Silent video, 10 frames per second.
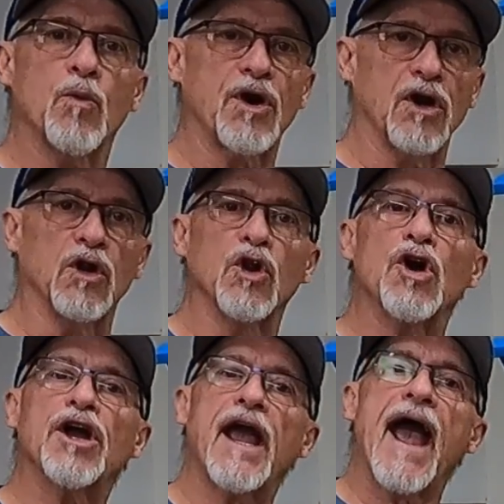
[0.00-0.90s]
We're going to
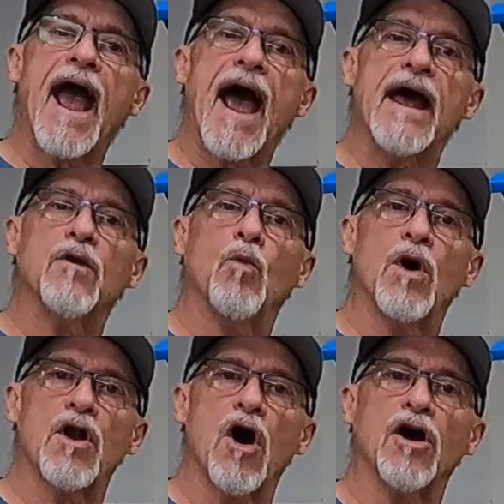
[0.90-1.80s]
look at
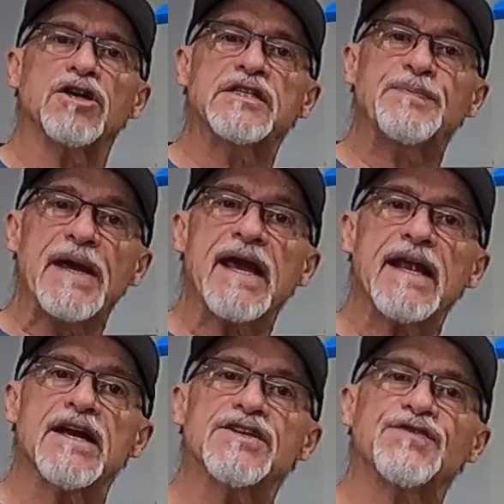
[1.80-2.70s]
what our speed
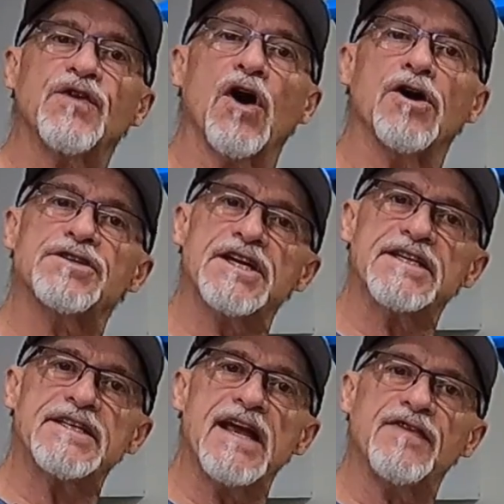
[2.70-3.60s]
is for our
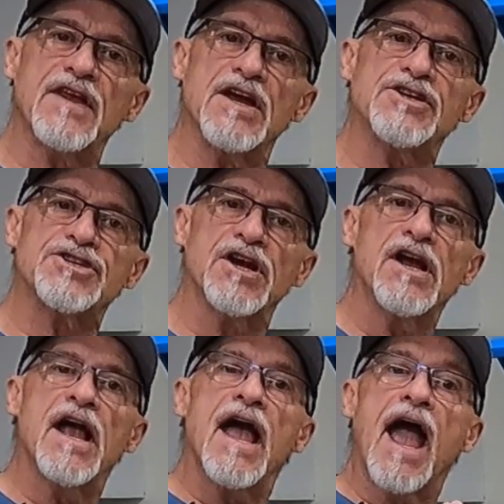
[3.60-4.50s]
16th inch,
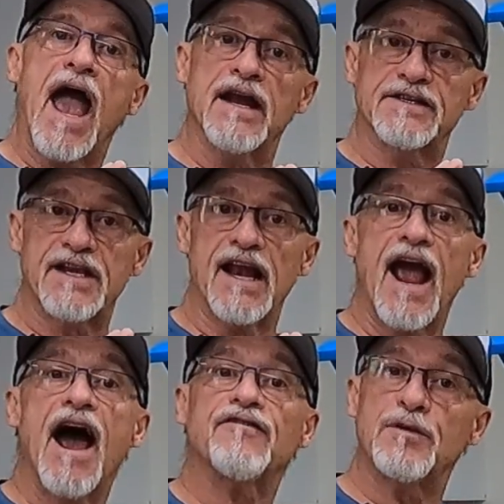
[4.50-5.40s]
and it's going to
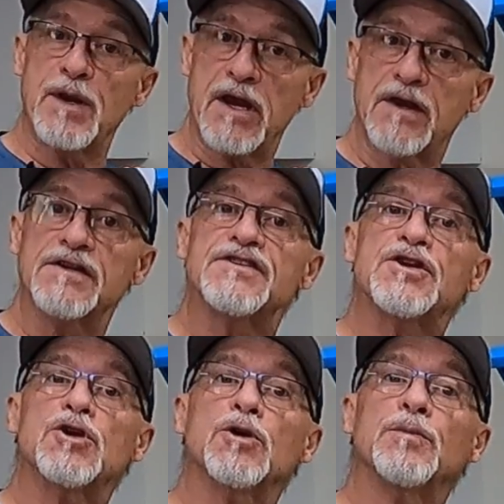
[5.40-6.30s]
have to be
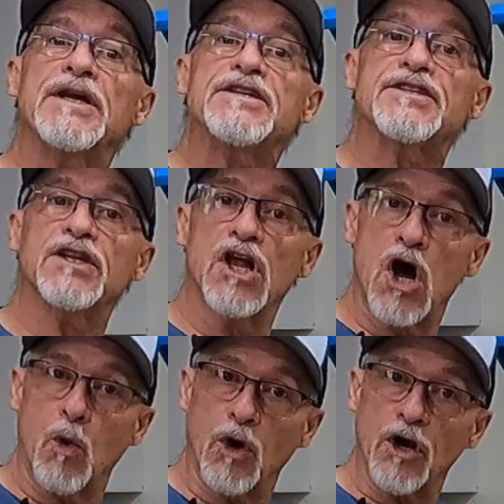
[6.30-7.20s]
considerably
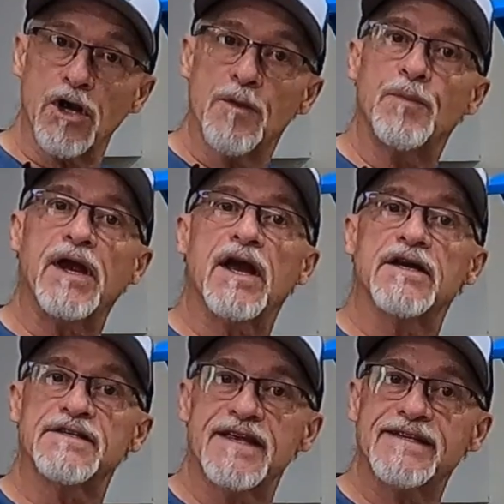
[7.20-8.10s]
slower
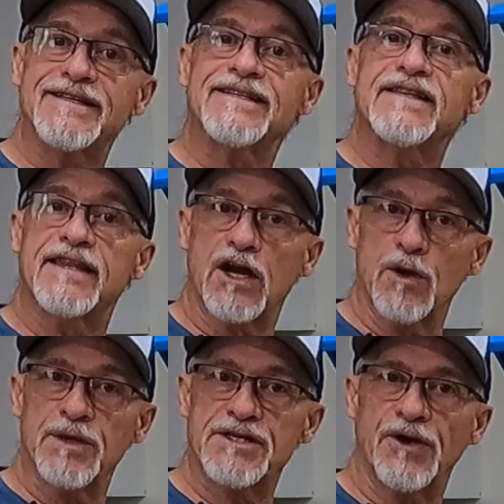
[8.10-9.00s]
because this is thicker
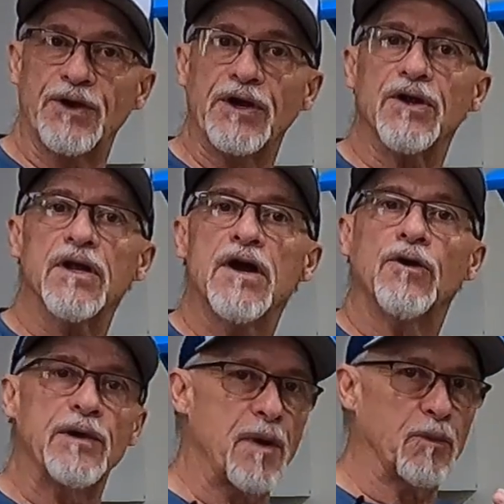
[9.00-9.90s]
material.
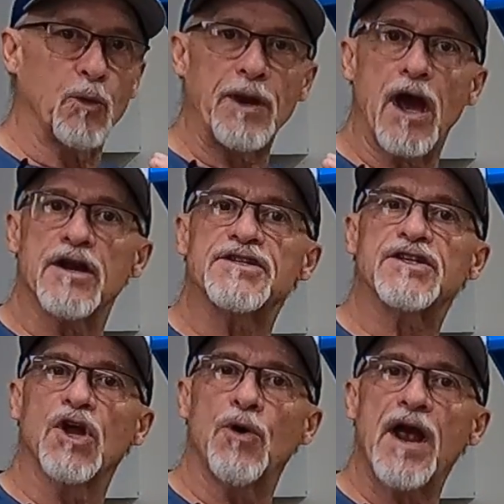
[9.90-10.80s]
Remember, we got to
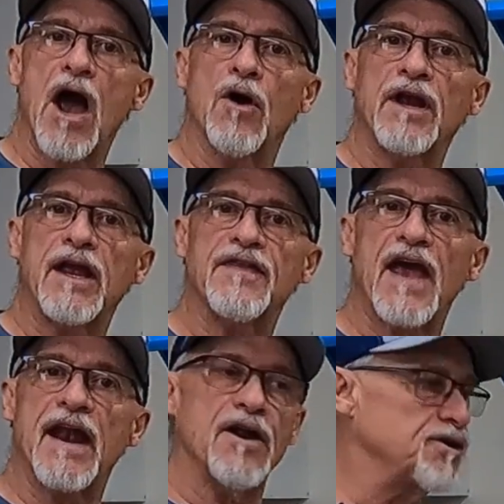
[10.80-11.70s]
slow down to get
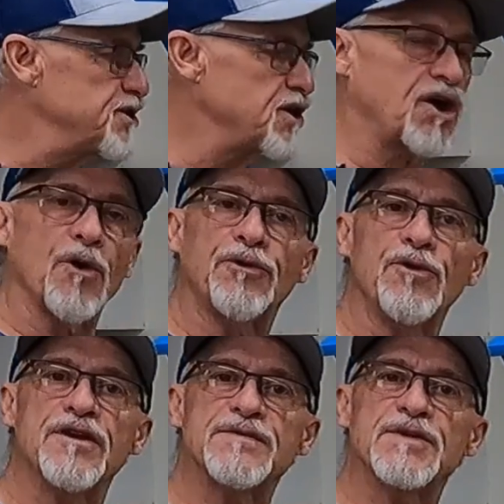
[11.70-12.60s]
that energy to go
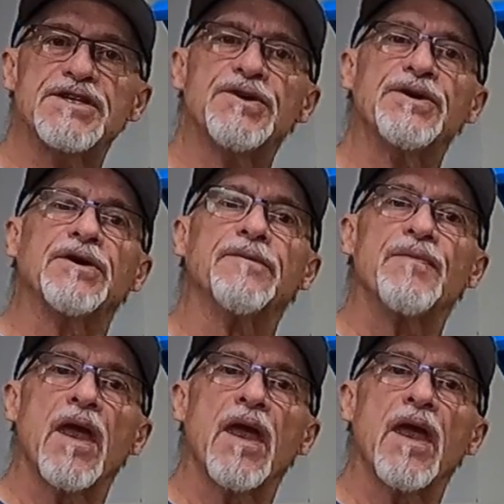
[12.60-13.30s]
through this material.